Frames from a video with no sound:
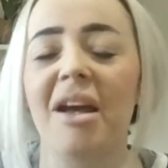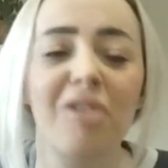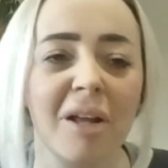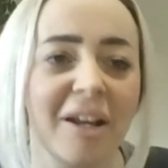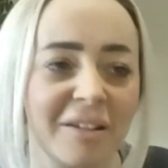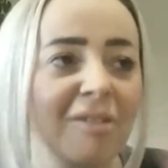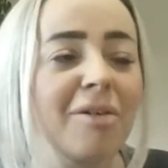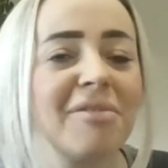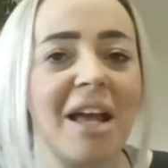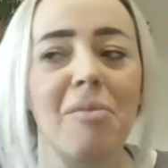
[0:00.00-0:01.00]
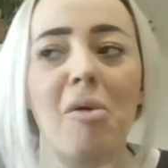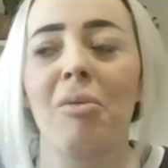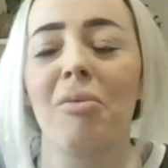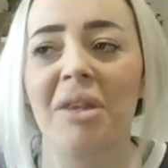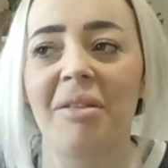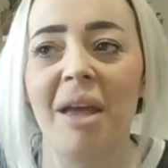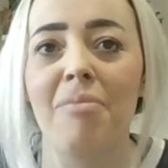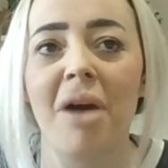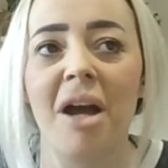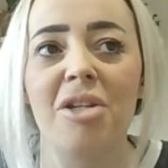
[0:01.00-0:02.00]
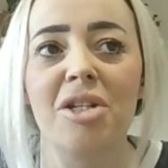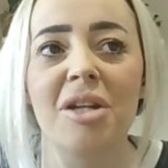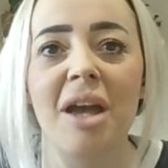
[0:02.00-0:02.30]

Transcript: I don't like to sort of tie them all with the same brush.